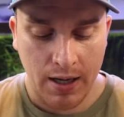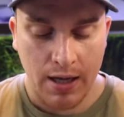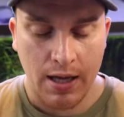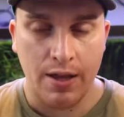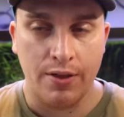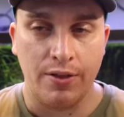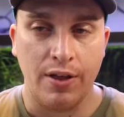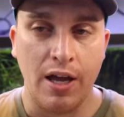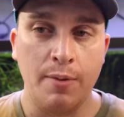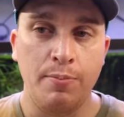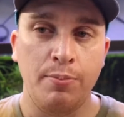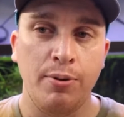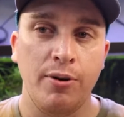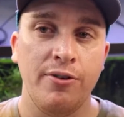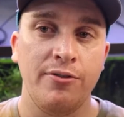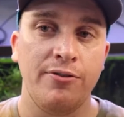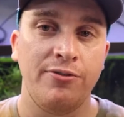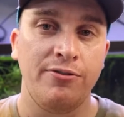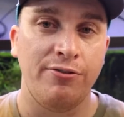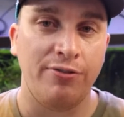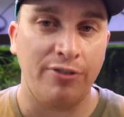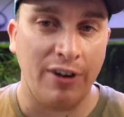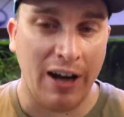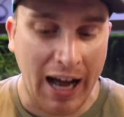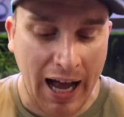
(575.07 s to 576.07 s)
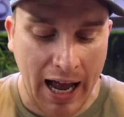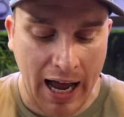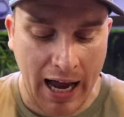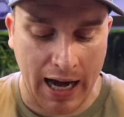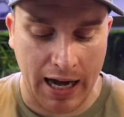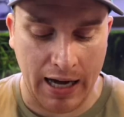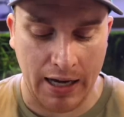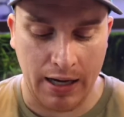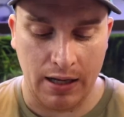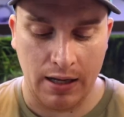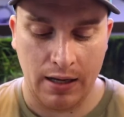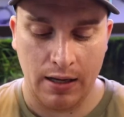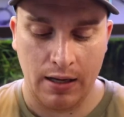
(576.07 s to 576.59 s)
They
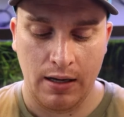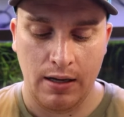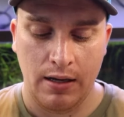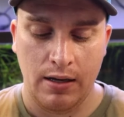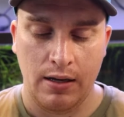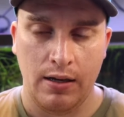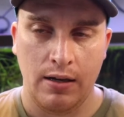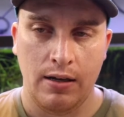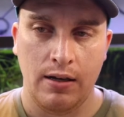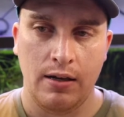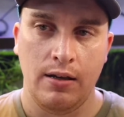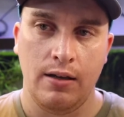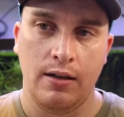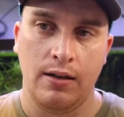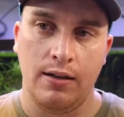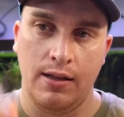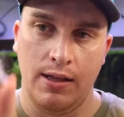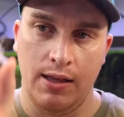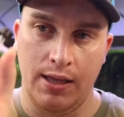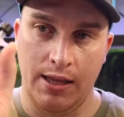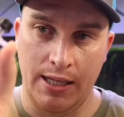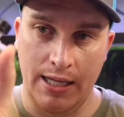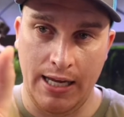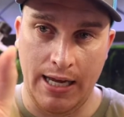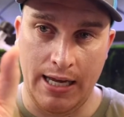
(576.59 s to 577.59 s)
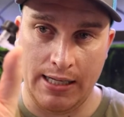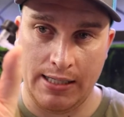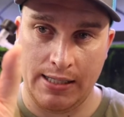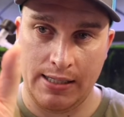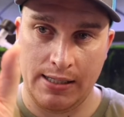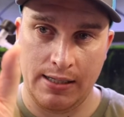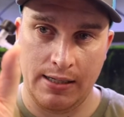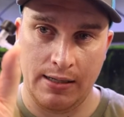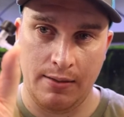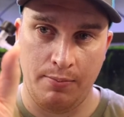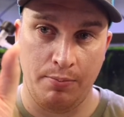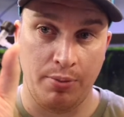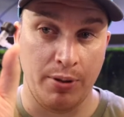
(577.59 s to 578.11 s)
provide
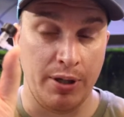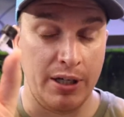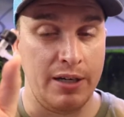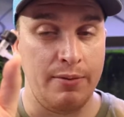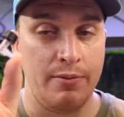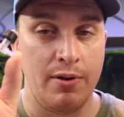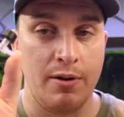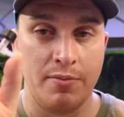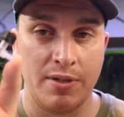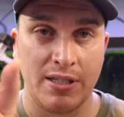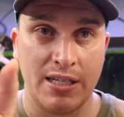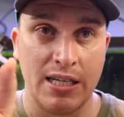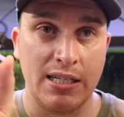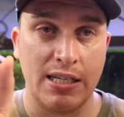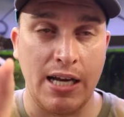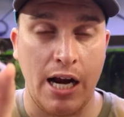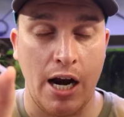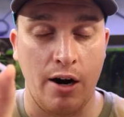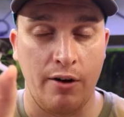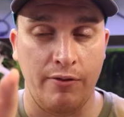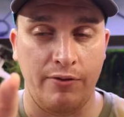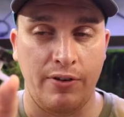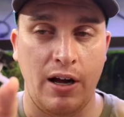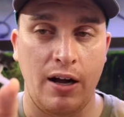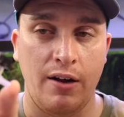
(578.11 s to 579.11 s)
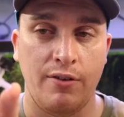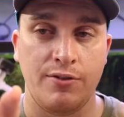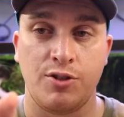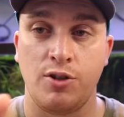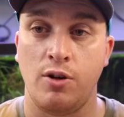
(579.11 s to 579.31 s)
this premium Ziss air valve.